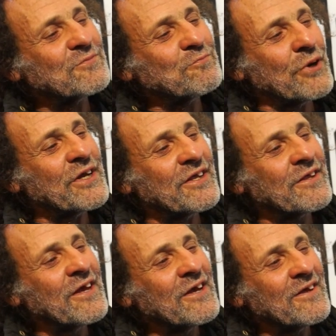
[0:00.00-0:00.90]
bringing
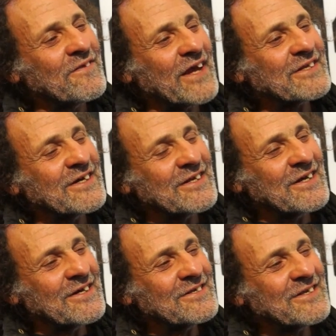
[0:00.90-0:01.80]
that
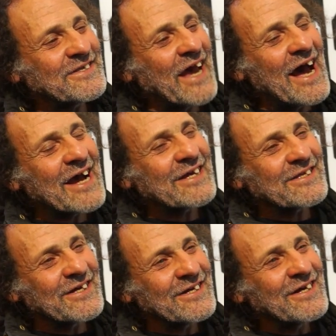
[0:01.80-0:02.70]
the dark
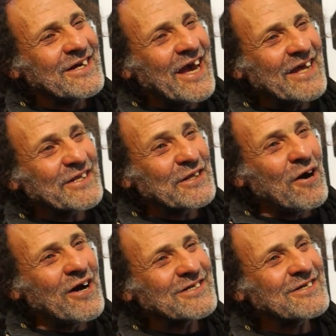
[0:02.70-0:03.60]
and the
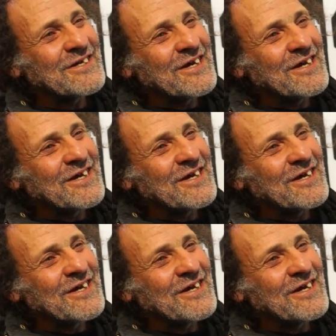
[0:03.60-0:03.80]
light.